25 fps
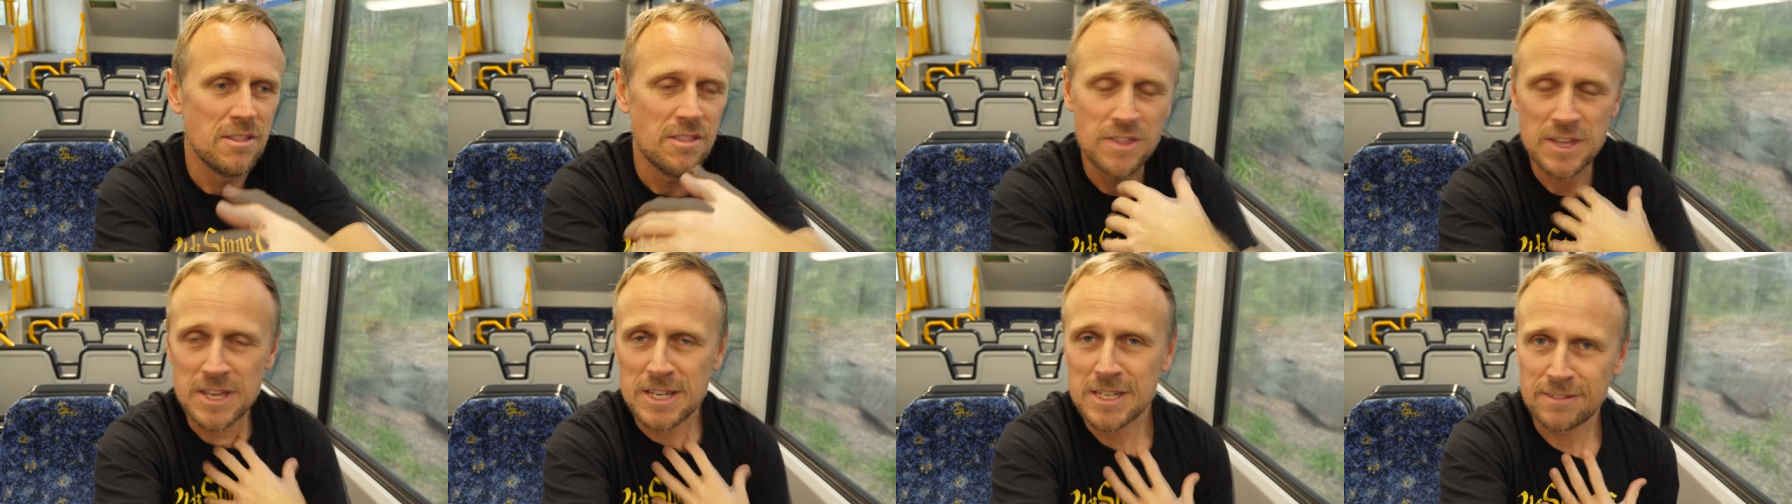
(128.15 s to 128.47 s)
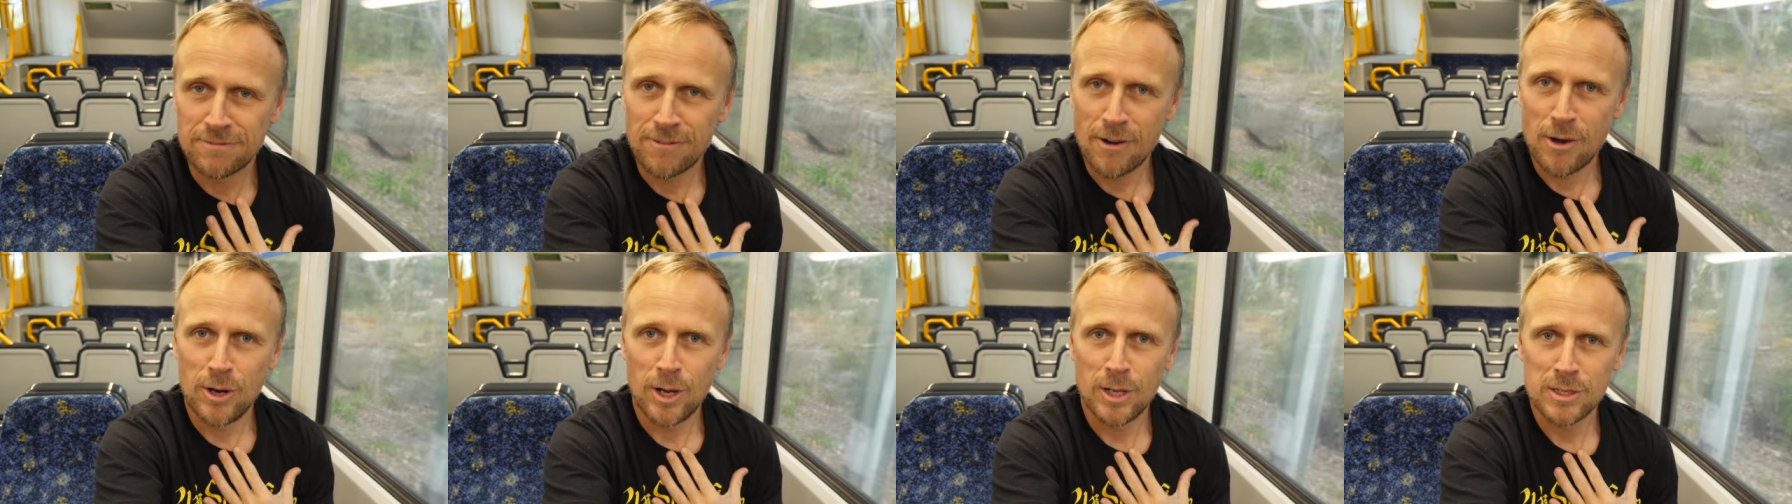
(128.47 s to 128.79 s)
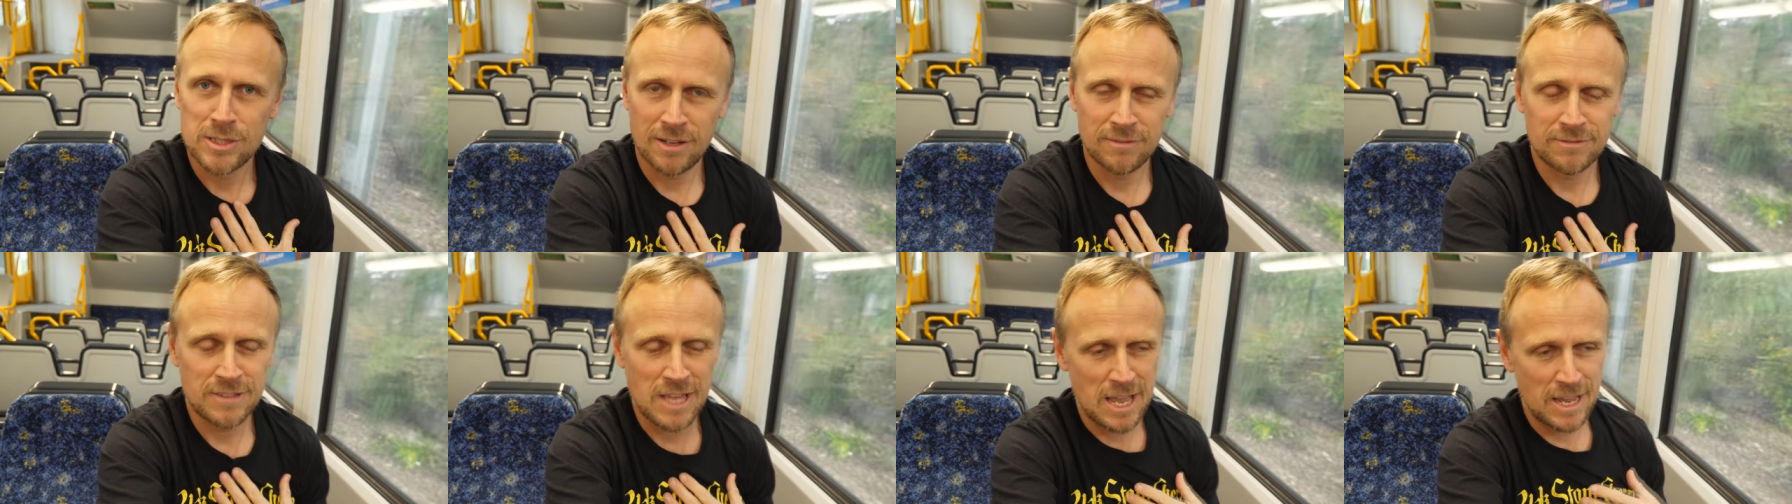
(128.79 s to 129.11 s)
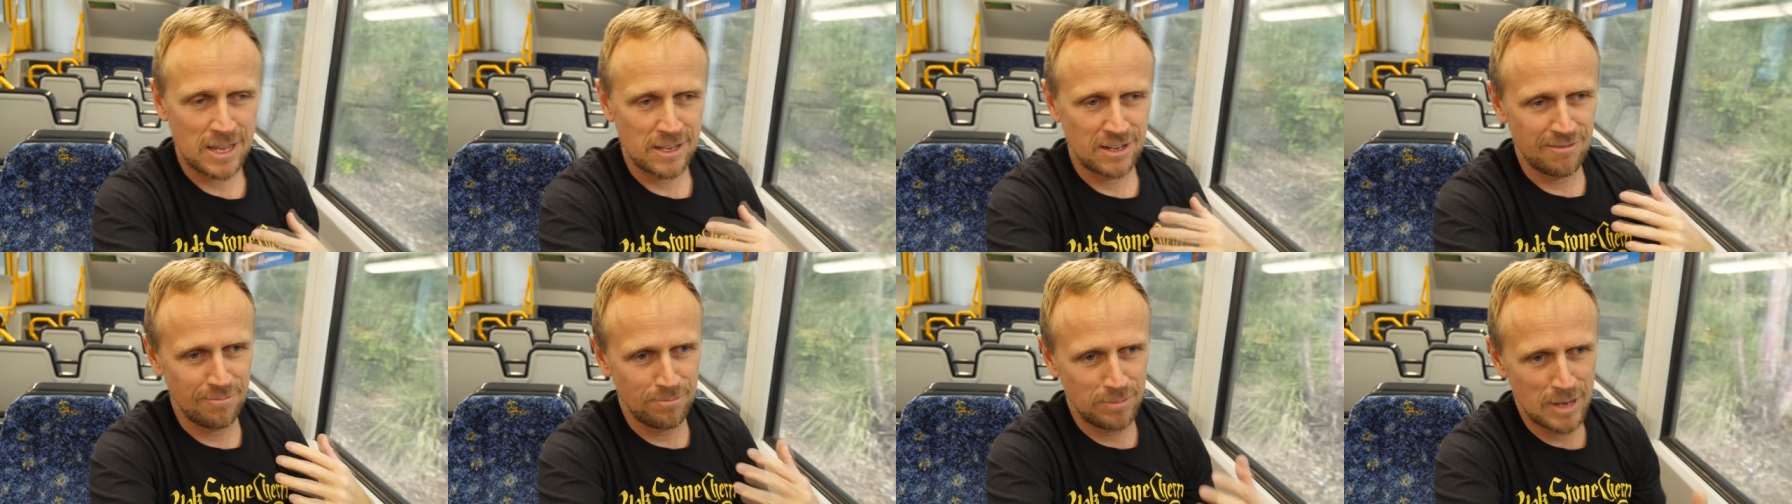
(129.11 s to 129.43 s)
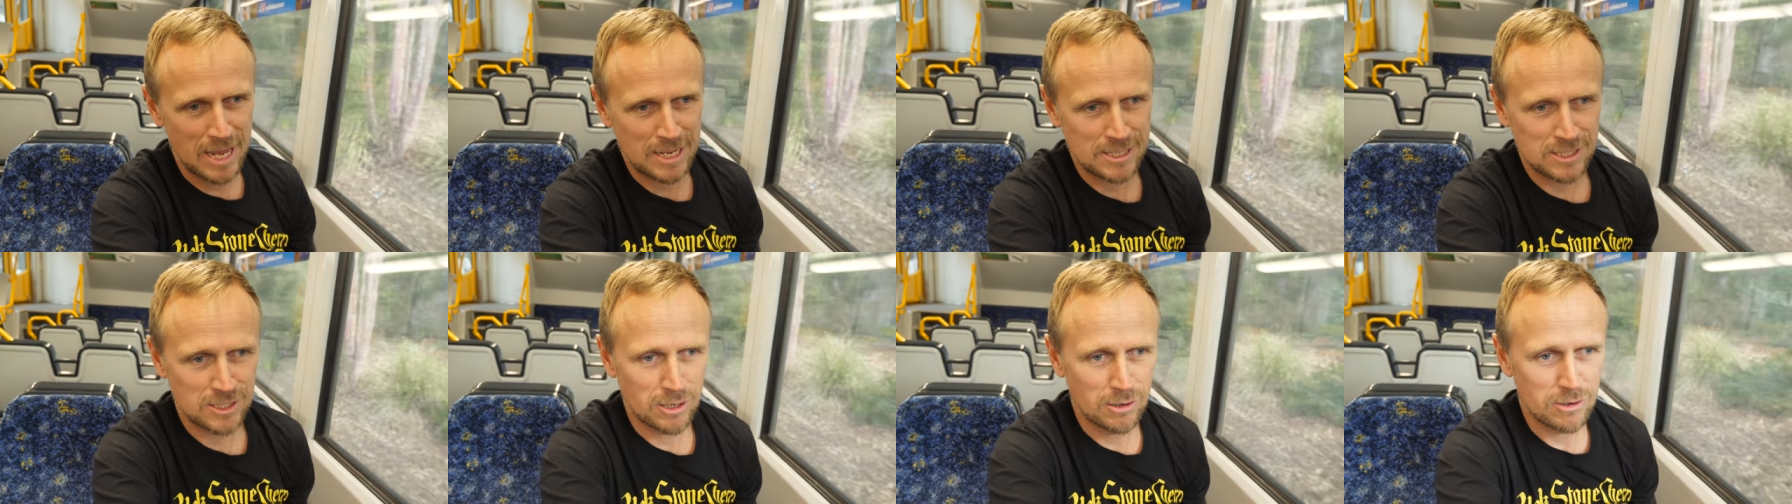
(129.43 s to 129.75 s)
these photos I've taken of
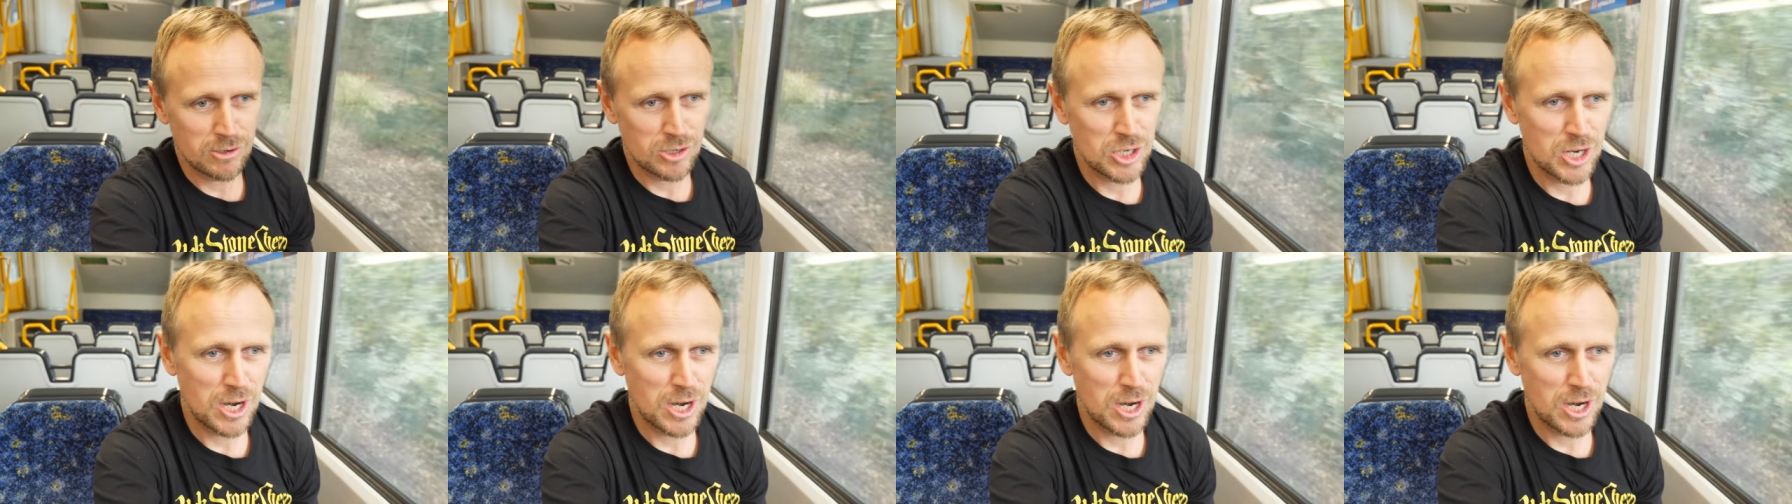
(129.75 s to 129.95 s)
Blackstone